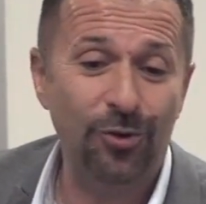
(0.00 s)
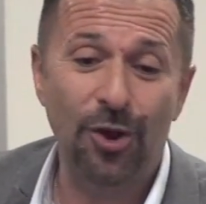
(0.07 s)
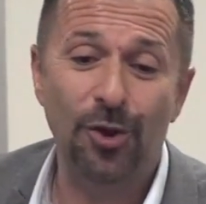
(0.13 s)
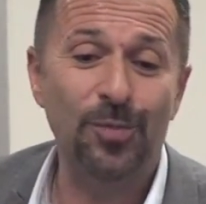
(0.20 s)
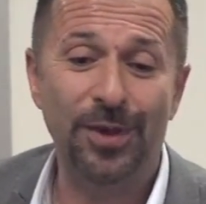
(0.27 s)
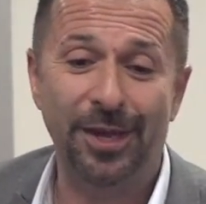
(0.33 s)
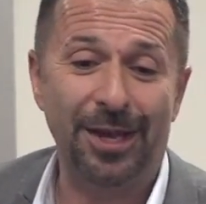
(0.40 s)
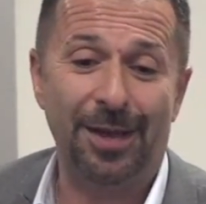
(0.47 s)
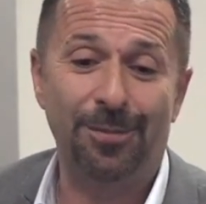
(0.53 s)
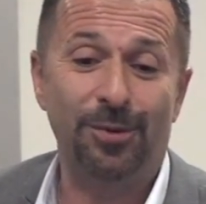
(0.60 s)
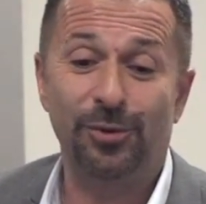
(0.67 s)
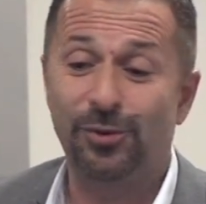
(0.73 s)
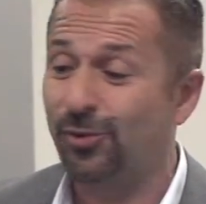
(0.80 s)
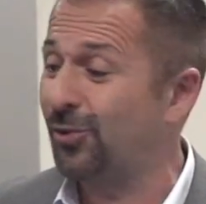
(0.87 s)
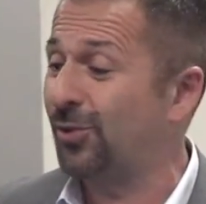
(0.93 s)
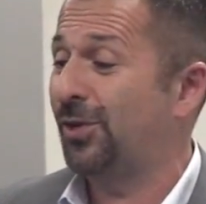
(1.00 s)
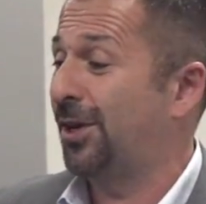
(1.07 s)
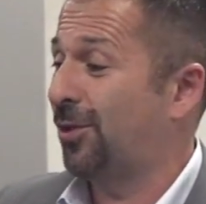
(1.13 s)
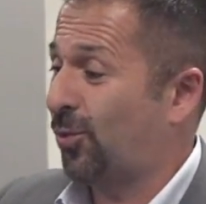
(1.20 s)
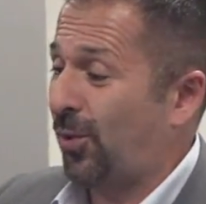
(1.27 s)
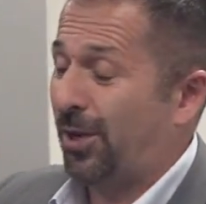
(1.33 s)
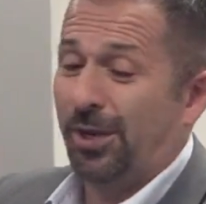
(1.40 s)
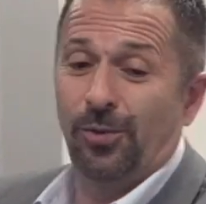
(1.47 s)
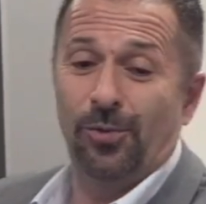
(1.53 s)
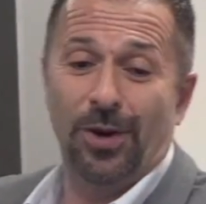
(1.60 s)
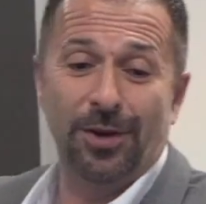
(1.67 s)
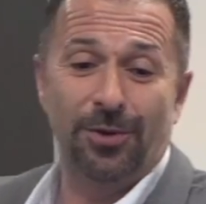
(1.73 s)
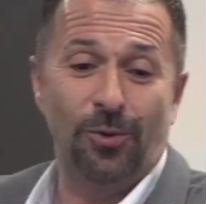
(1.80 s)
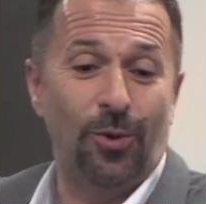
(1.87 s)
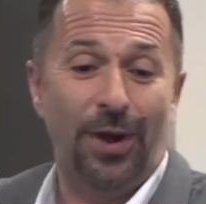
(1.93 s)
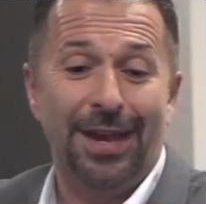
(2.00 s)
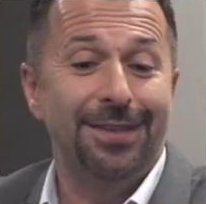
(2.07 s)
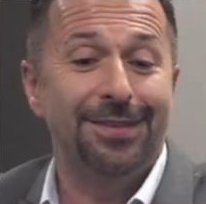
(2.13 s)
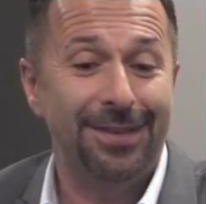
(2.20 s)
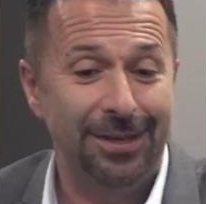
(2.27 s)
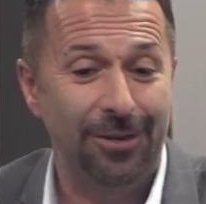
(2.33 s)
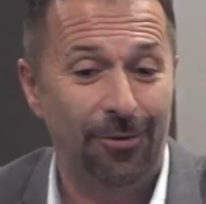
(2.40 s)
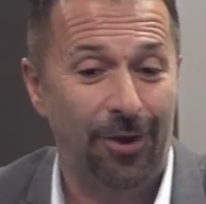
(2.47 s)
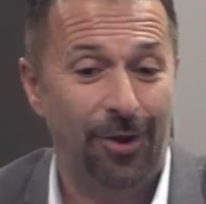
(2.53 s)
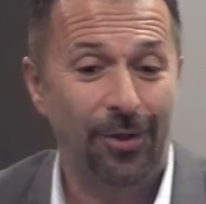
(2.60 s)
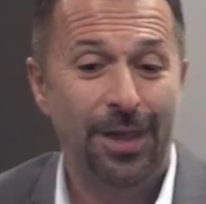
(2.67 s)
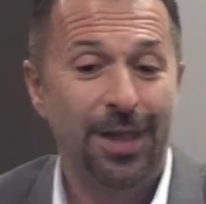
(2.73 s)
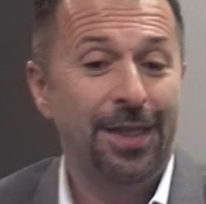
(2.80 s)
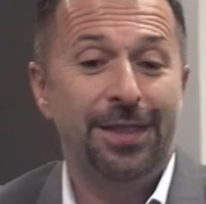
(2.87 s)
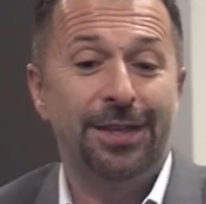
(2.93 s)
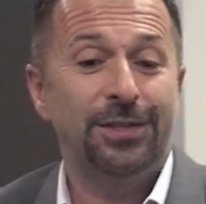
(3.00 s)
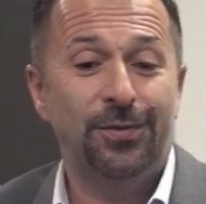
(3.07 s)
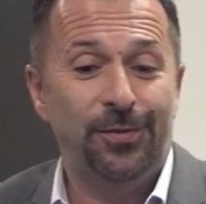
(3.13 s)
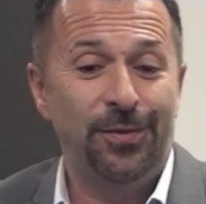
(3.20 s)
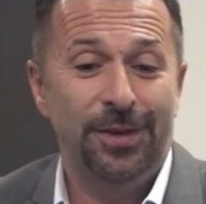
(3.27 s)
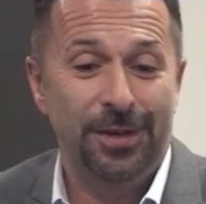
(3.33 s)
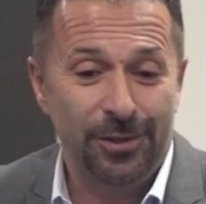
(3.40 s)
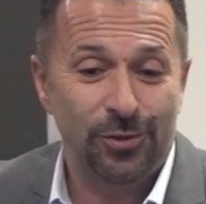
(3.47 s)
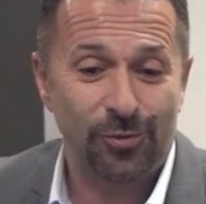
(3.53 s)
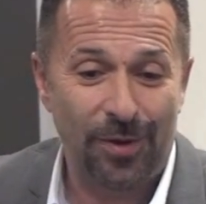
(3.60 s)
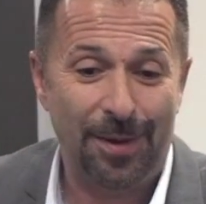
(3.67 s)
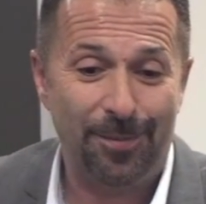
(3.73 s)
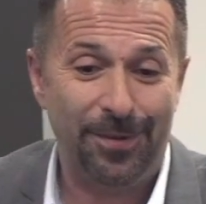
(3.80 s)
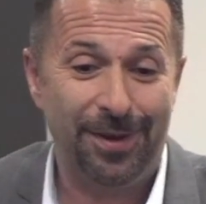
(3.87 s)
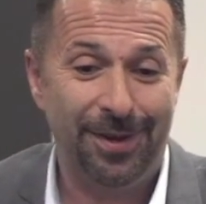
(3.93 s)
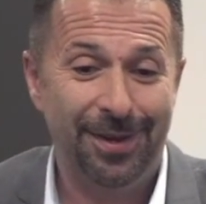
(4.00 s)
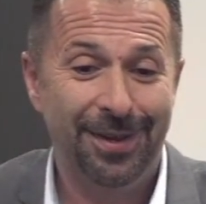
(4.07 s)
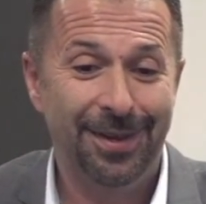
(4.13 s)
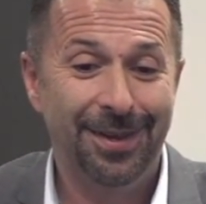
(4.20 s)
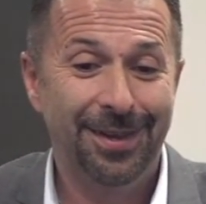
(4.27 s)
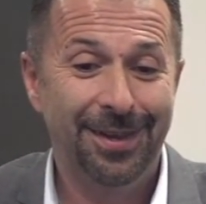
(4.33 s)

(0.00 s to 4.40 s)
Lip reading: you don't pick it up, because you see a 21 or 18-year-old that's fit and strapping,